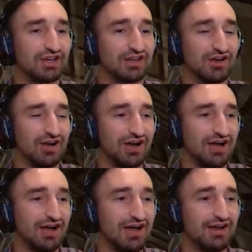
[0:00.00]

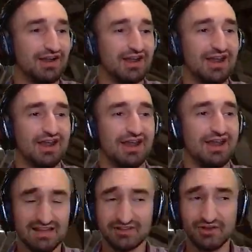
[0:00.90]
Got
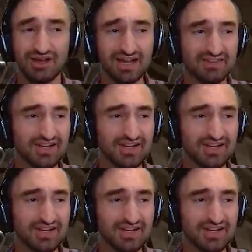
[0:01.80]
it. So I guess